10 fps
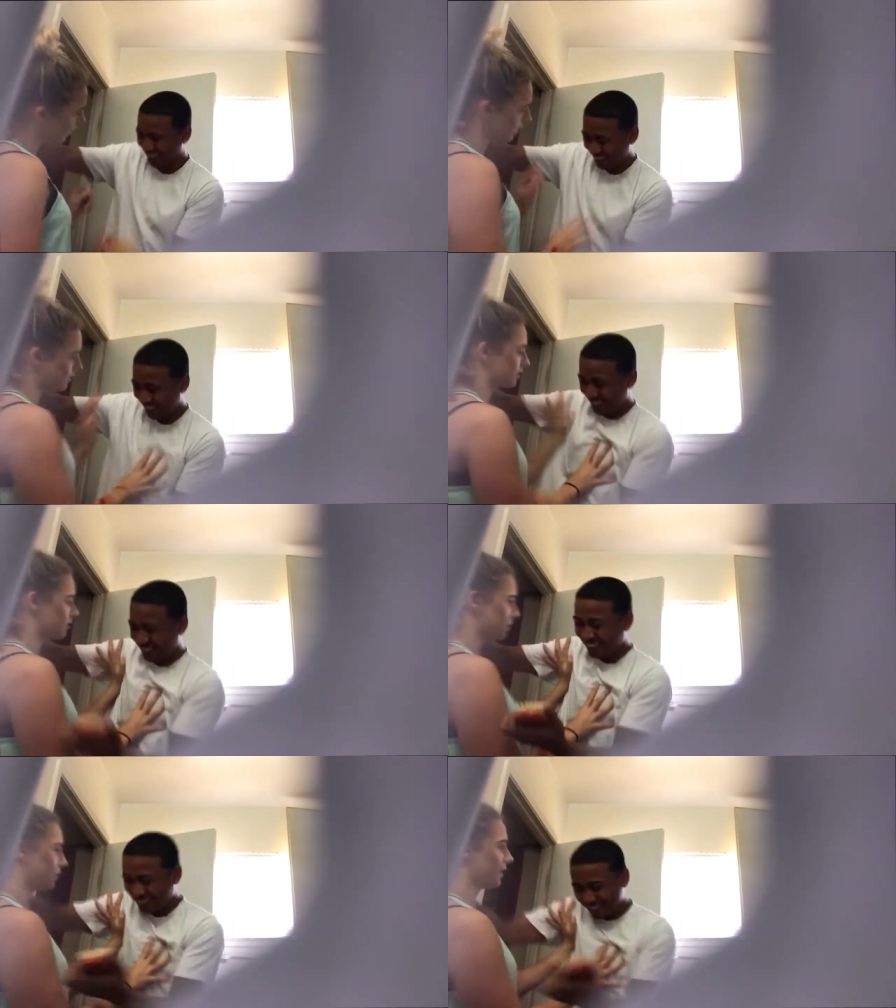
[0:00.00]
Are you
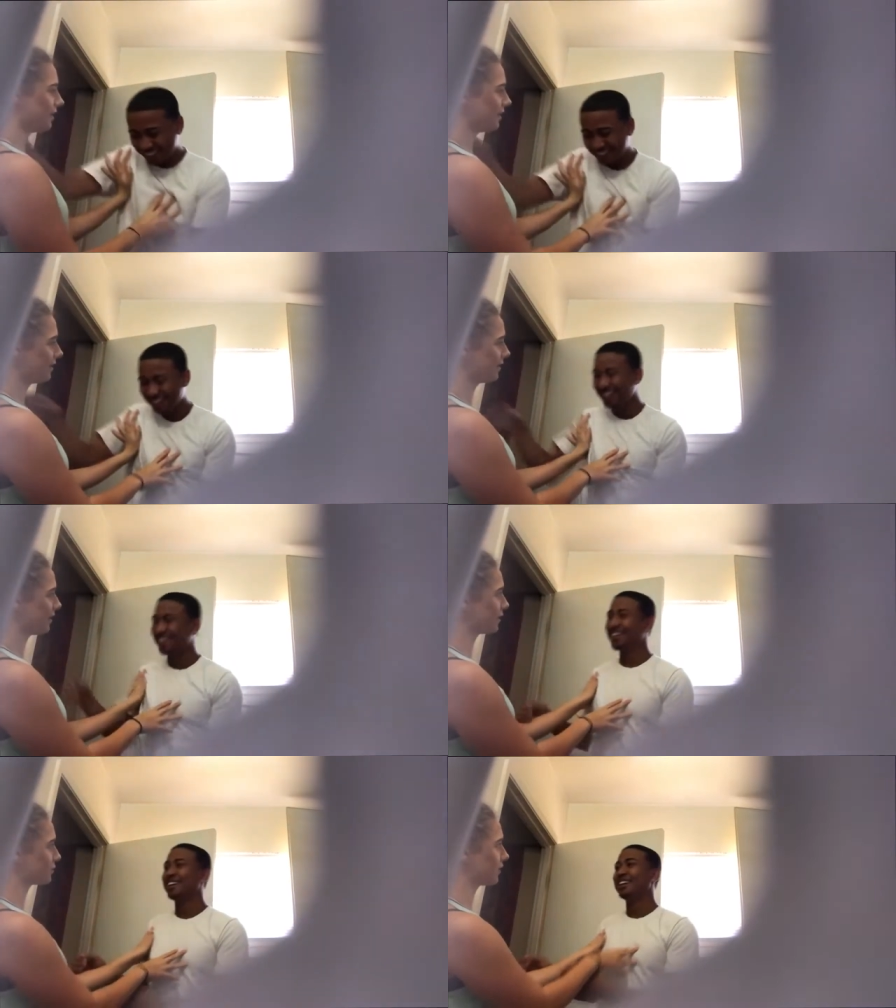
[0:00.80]
stupid?
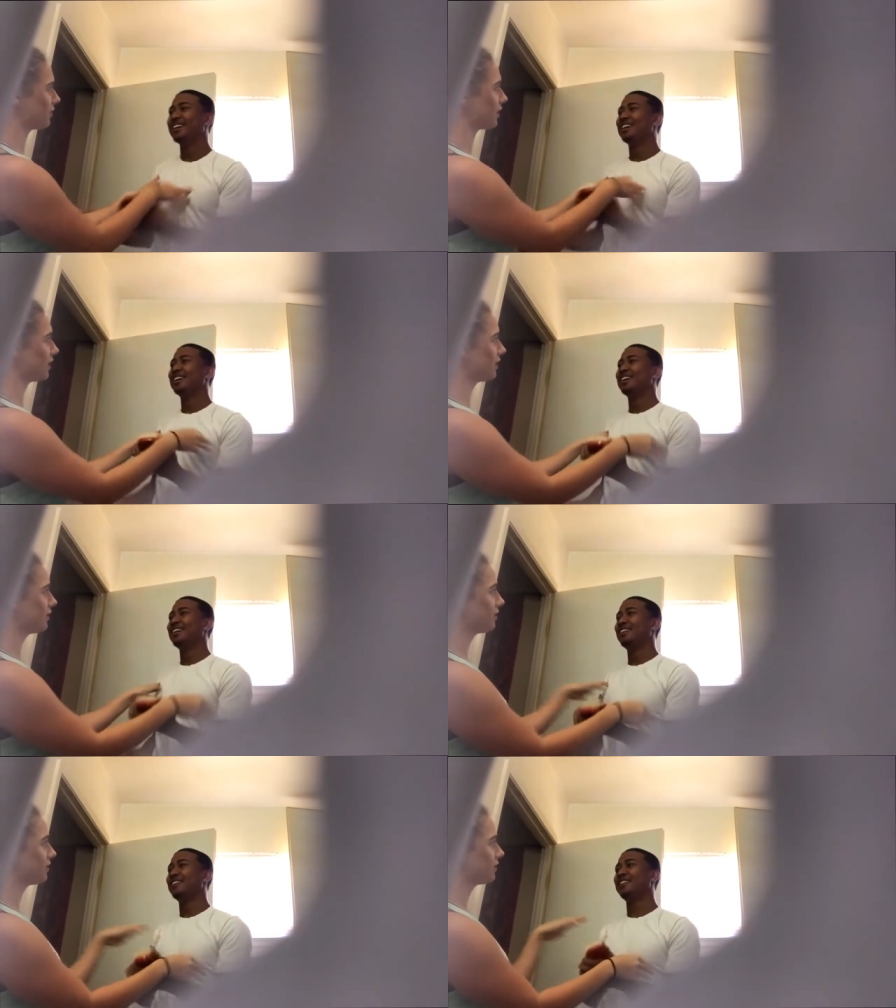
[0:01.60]
It's really
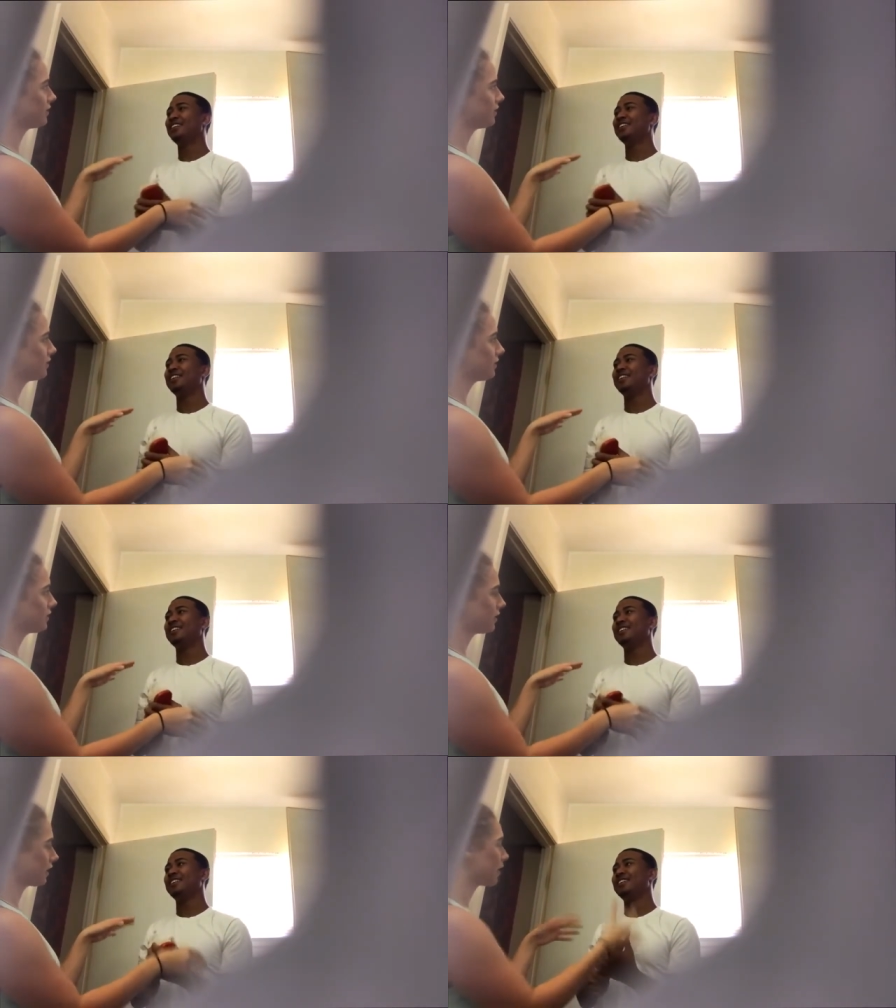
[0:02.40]
funny.
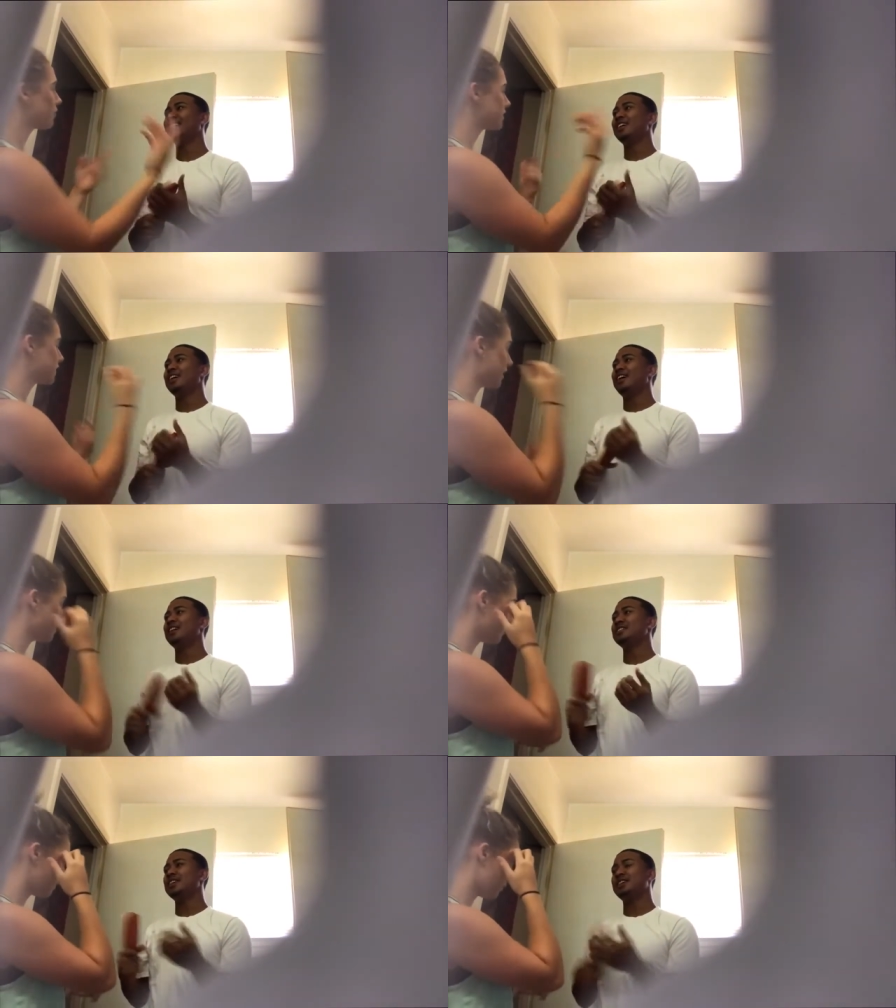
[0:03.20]
Bro. Okay, what is
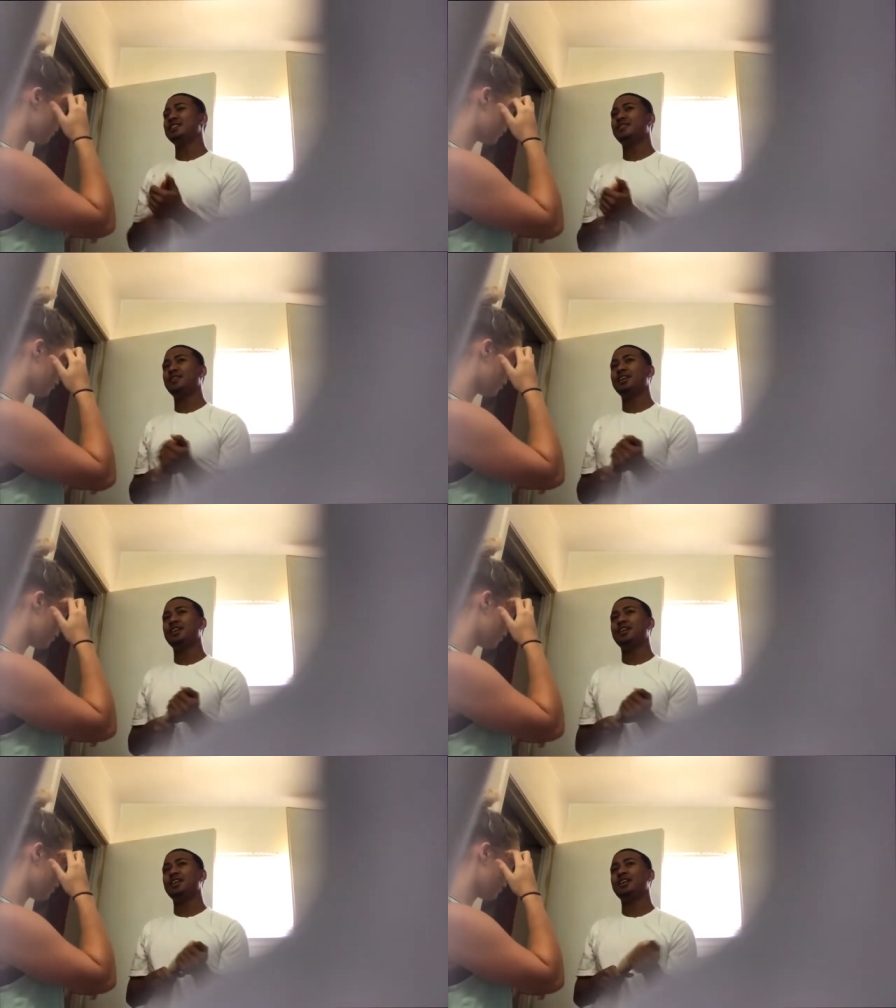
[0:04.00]
that? I say it's
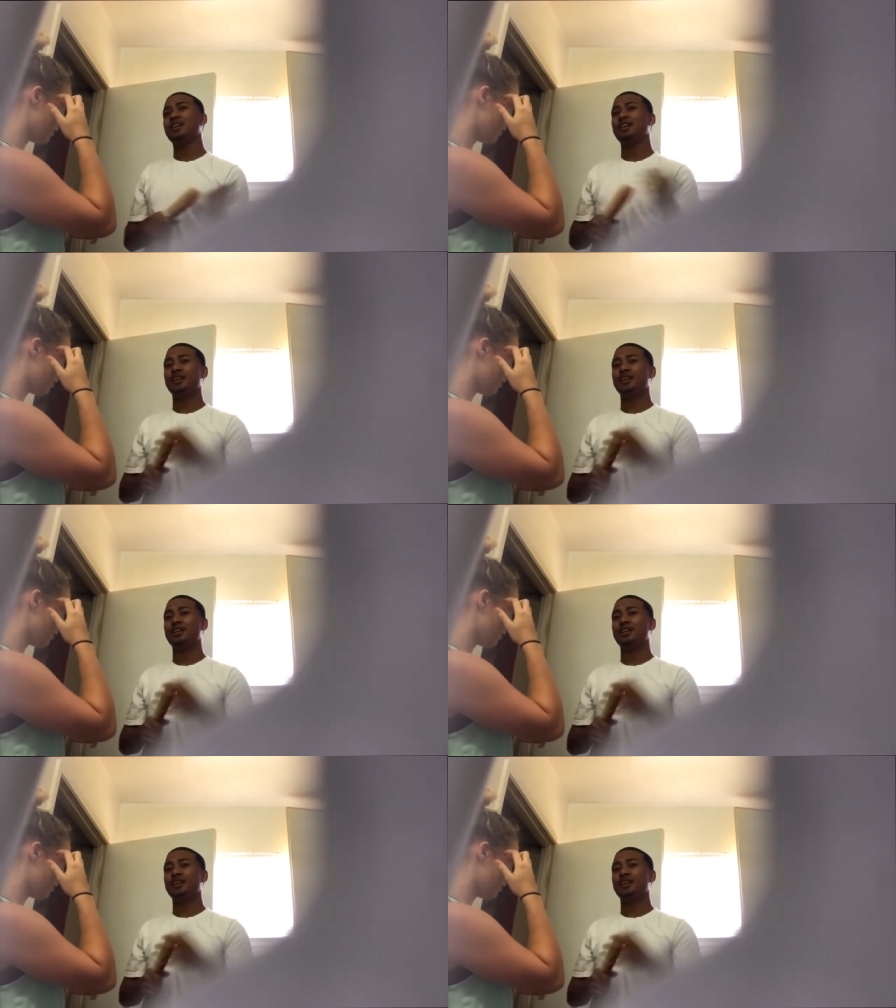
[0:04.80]
freaking.